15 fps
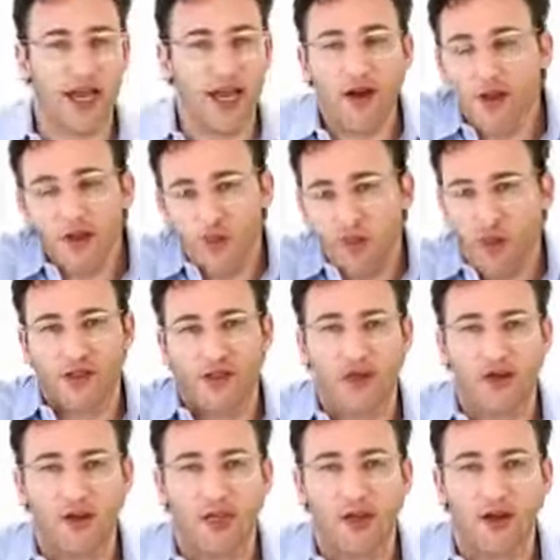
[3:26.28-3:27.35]
They're the ones
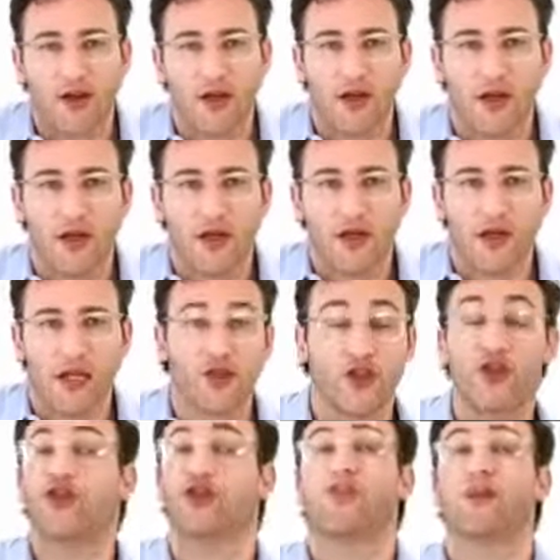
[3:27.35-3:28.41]
who either
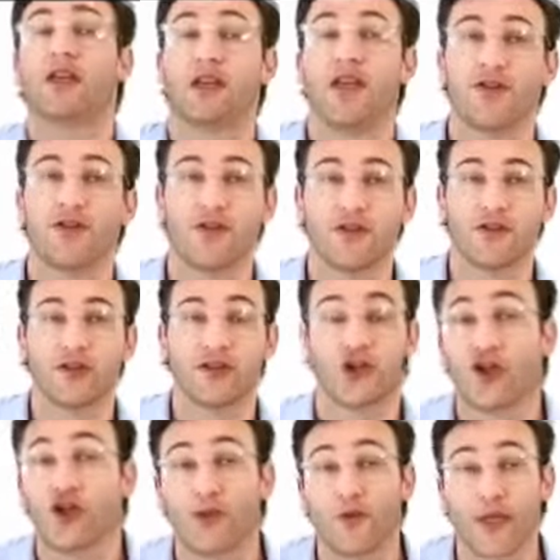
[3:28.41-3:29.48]
introduced me to others, or
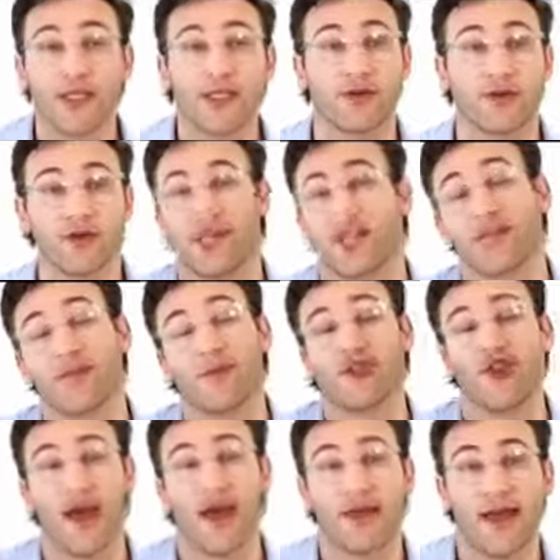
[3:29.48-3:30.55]
took a risk, or said, let me
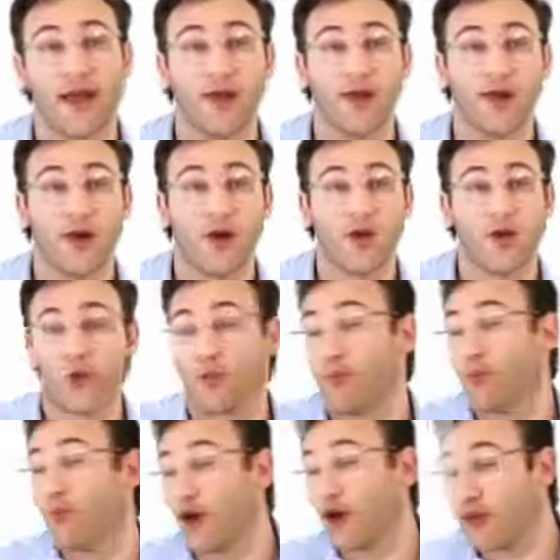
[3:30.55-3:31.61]
try that, or
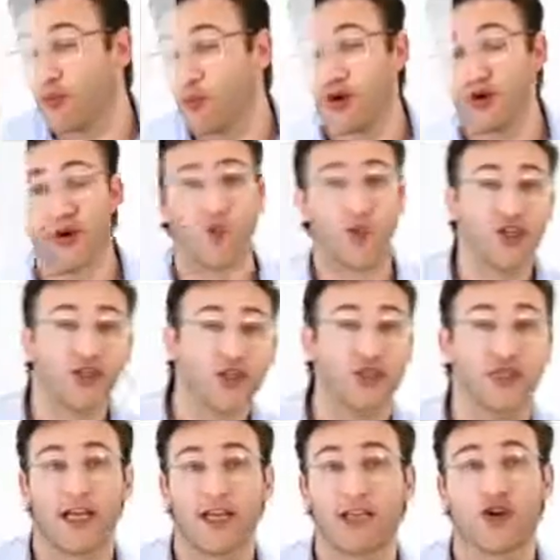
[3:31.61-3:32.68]
bought a book, or watched a
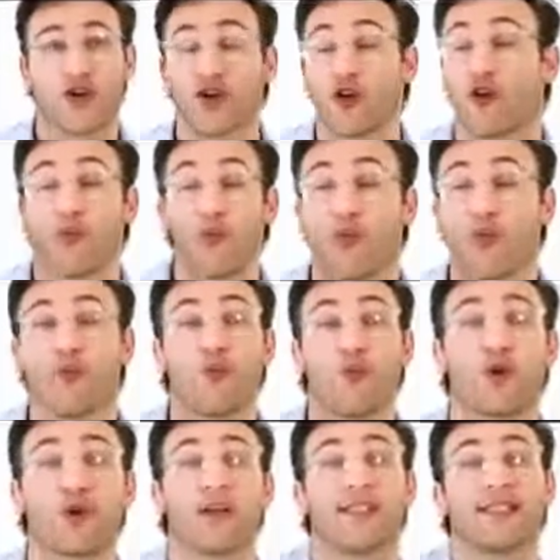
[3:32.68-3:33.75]
TED Talk, or more
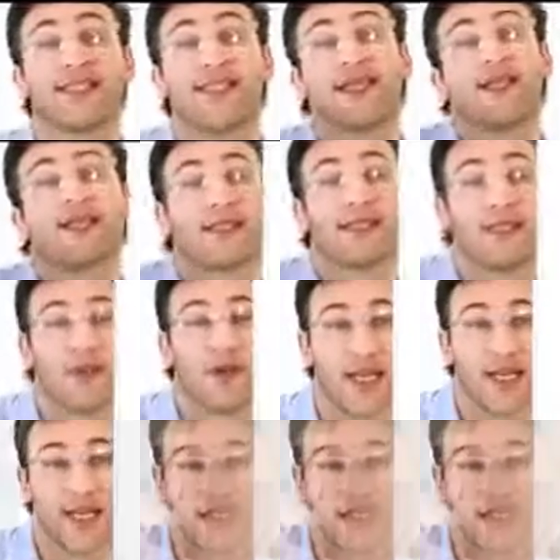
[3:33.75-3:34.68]
importantly, sent it to somebody